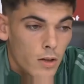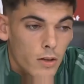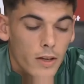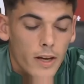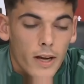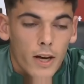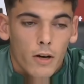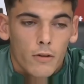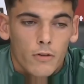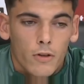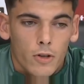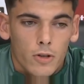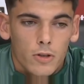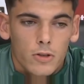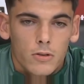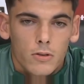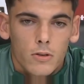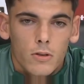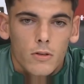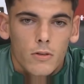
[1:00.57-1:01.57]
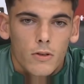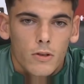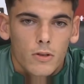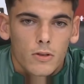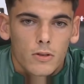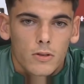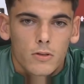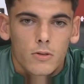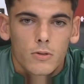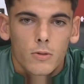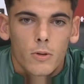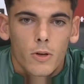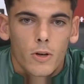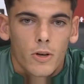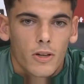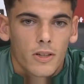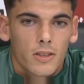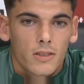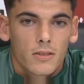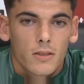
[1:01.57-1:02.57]
Yeah, of course, of course. To be
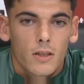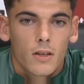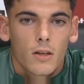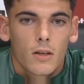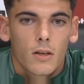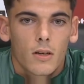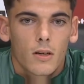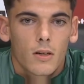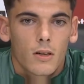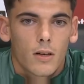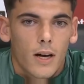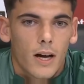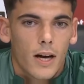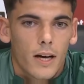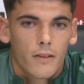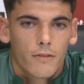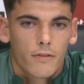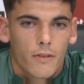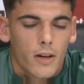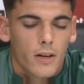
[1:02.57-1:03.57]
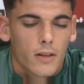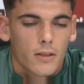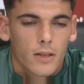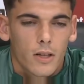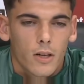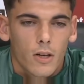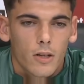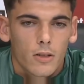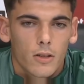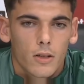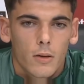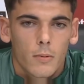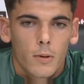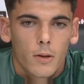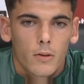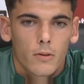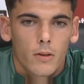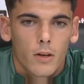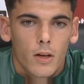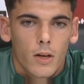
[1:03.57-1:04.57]
honest, uh, I've heard a lot
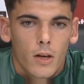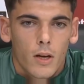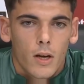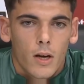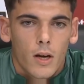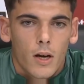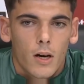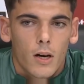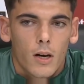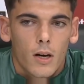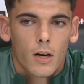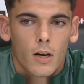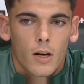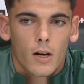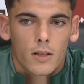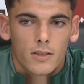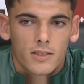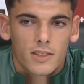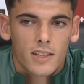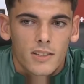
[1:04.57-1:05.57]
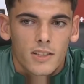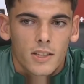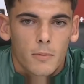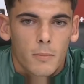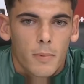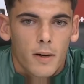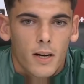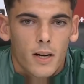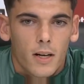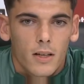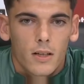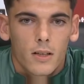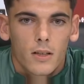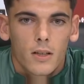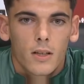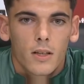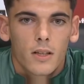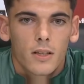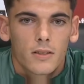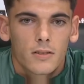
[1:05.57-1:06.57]
about uh, Celtic Park,
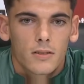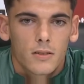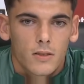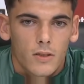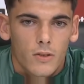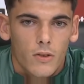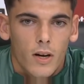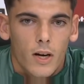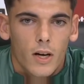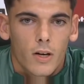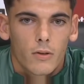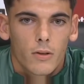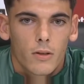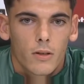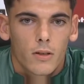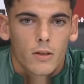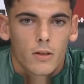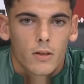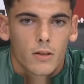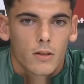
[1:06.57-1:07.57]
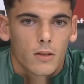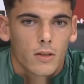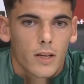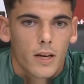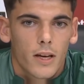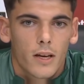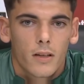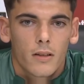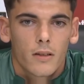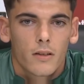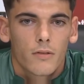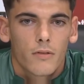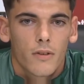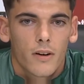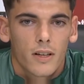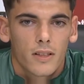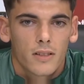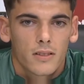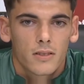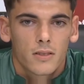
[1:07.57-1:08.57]
its crowd, and yeah, their
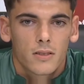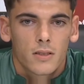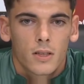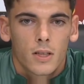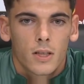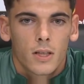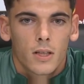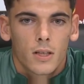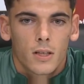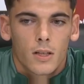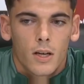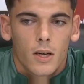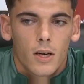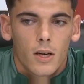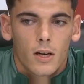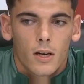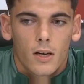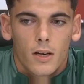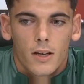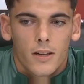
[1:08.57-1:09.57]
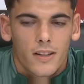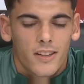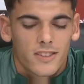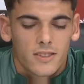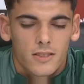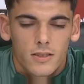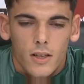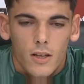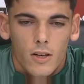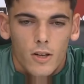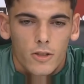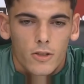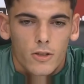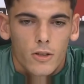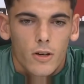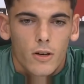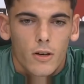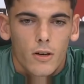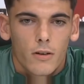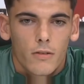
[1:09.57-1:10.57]
fans. Uh, there's a lot
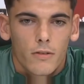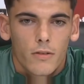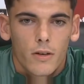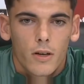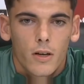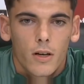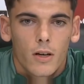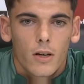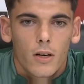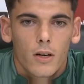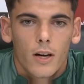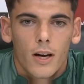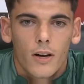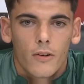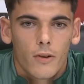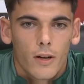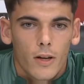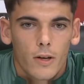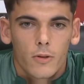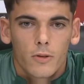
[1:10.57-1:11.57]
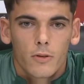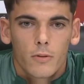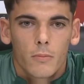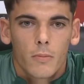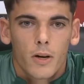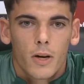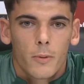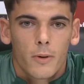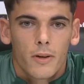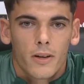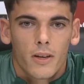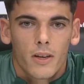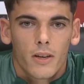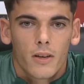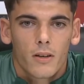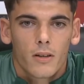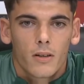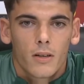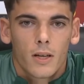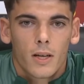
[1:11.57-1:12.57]
of uh, a really good environment
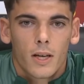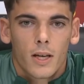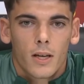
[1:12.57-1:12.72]
here,